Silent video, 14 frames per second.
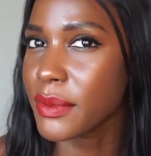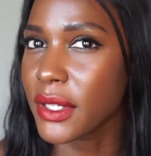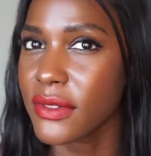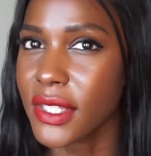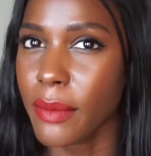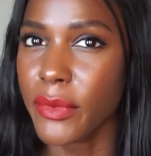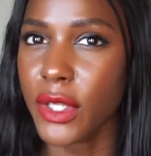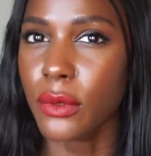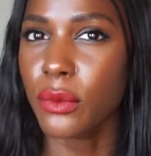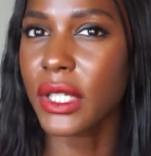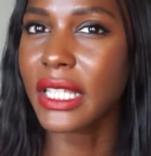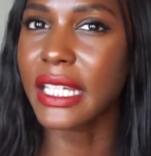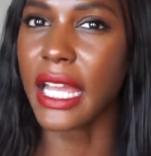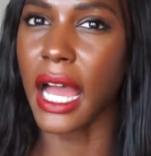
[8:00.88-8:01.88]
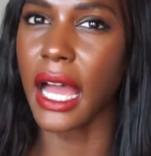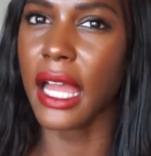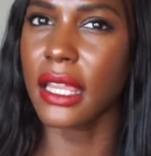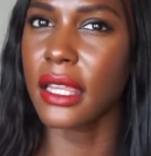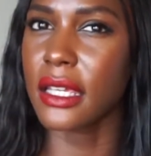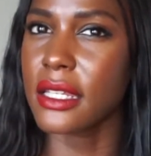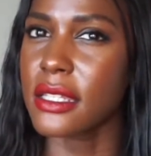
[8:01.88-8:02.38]
me of something really
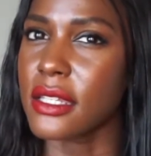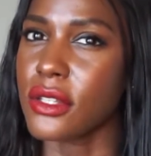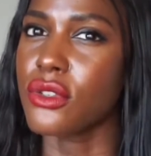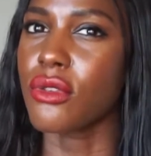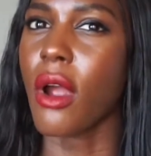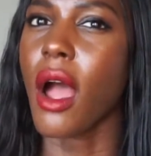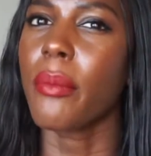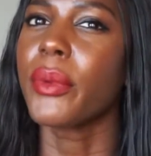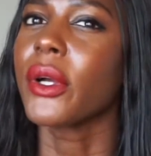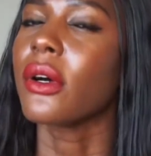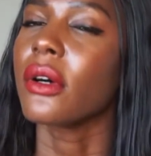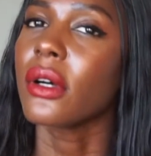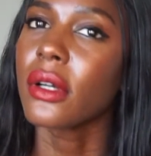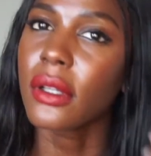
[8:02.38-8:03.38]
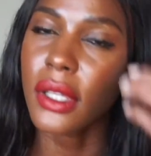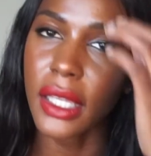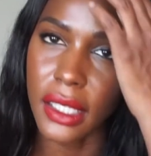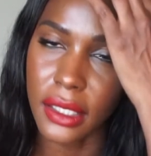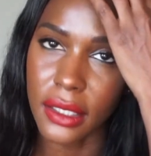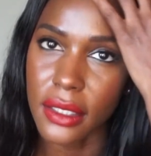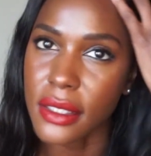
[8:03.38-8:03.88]
island and tropical,
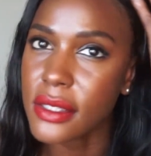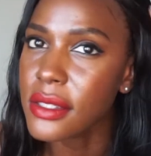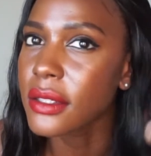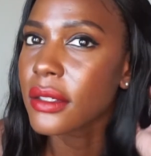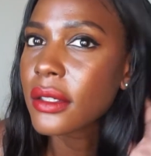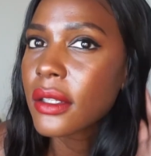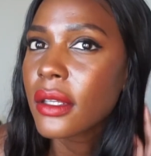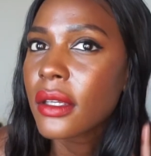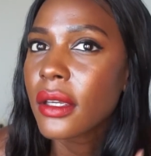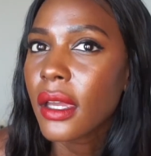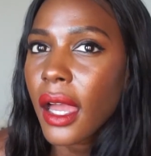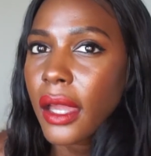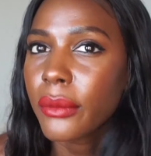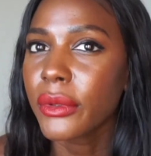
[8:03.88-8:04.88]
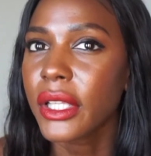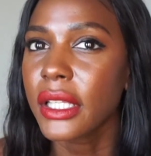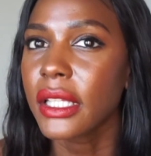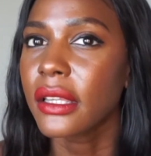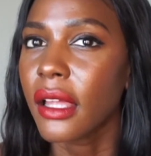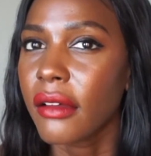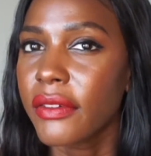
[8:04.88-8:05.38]
and I really
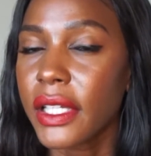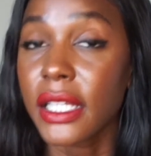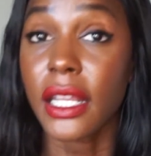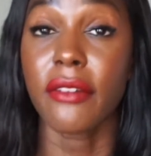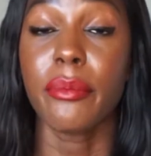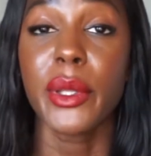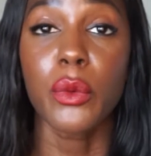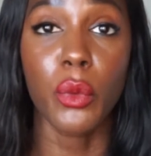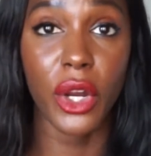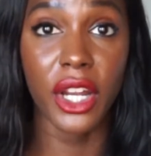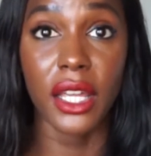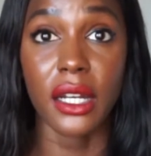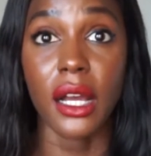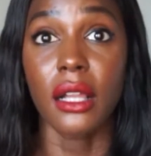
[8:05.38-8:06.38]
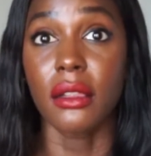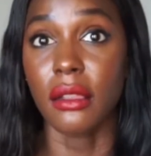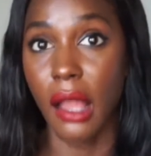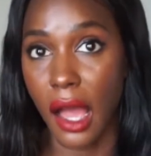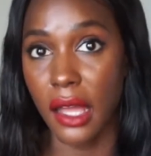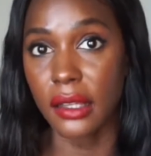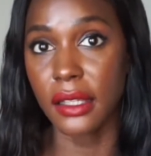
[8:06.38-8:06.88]
love it, and I've been wearing it a
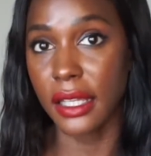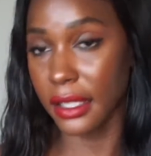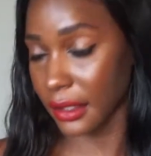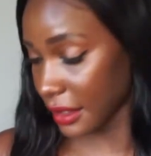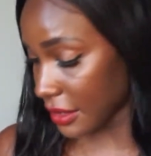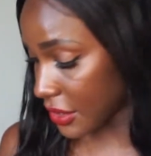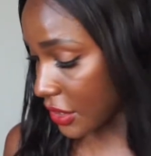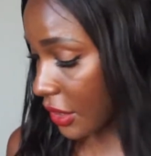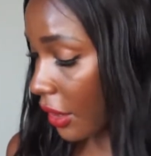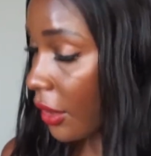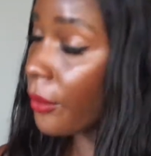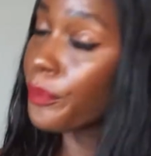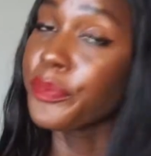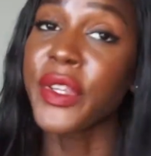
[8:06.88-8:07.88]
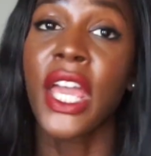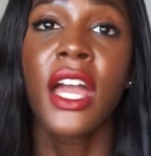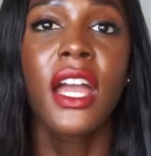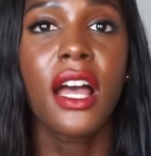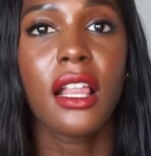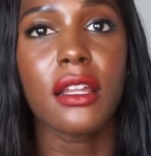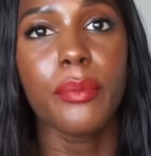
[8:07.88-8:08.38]
lot lately. So
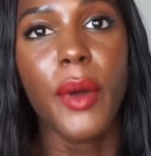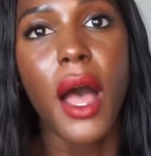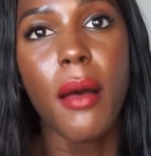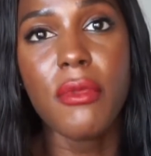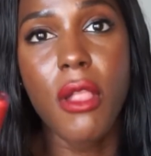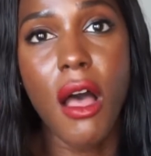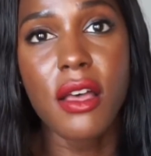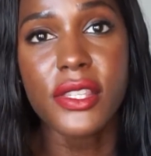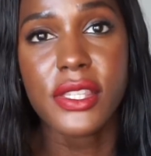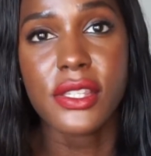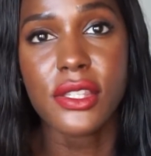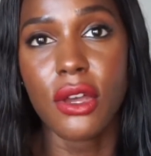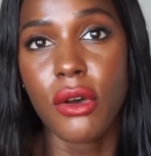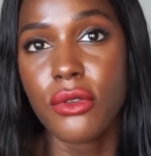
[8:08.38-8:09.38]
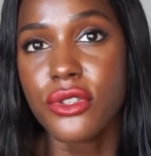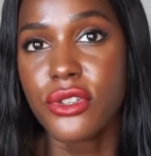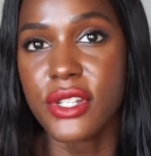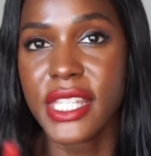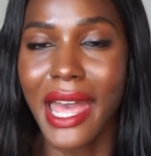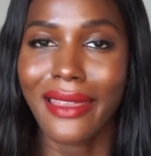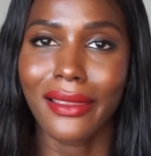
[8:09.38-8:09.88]
ColourPop Lost is the Ultra
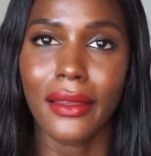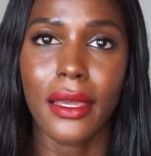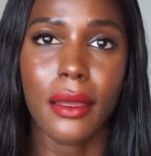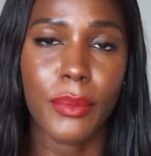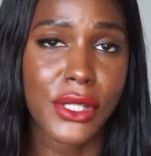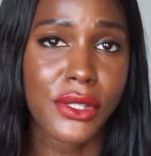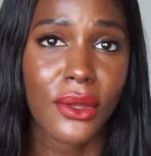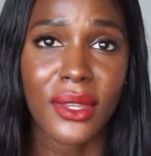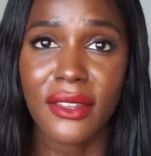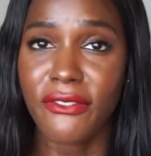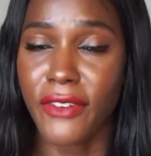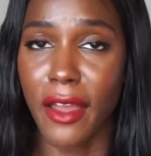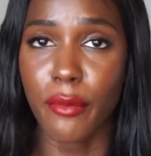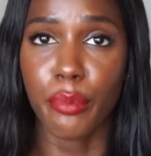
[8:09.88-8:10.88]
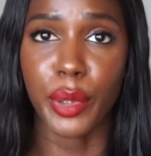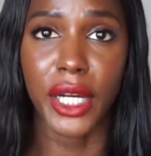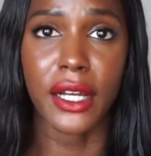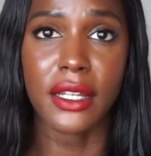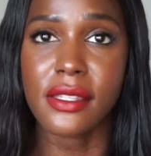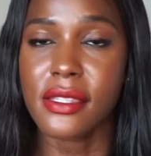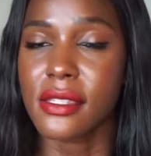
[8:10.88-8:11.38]
Satin Lip. It's only
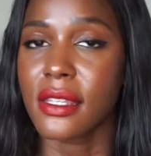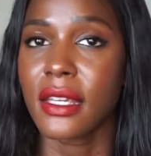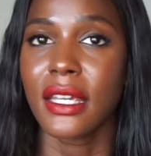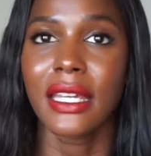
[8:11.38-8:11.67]
$5.